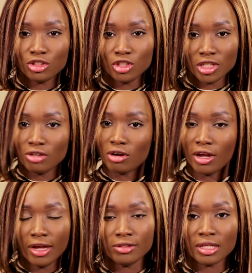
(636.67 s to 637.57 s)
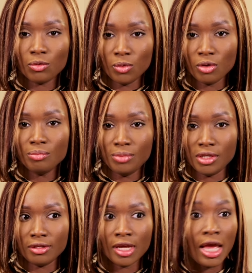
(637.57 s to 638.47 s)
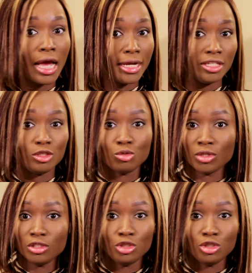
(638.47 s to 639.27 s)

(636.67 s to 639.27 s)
as your general health and well-being. And this is what